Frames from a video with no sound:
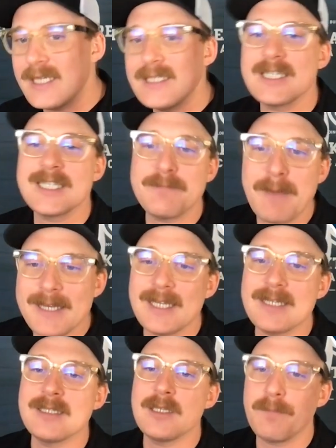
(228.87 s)
he's
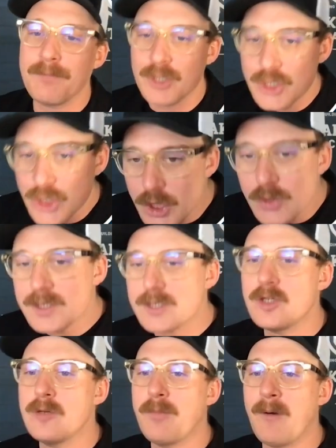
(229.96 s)
expected to produce
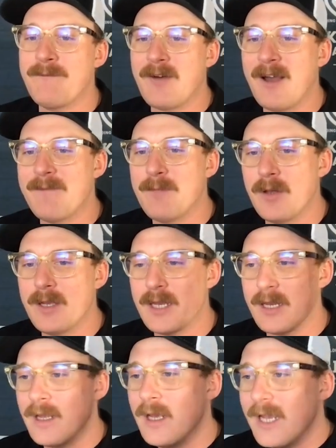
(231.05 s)
2.5
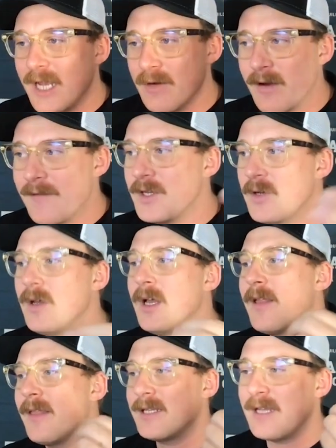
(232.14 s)
million in revenue.
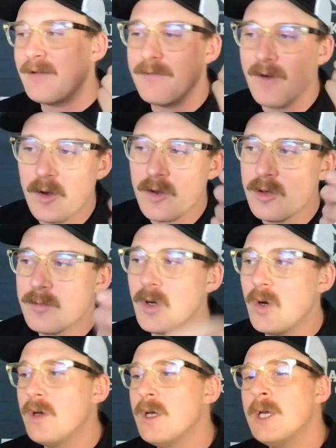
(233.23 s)
That is a volume
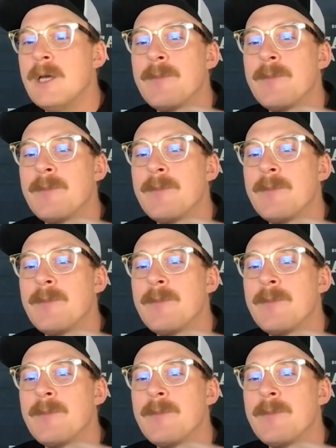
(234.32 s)
goal.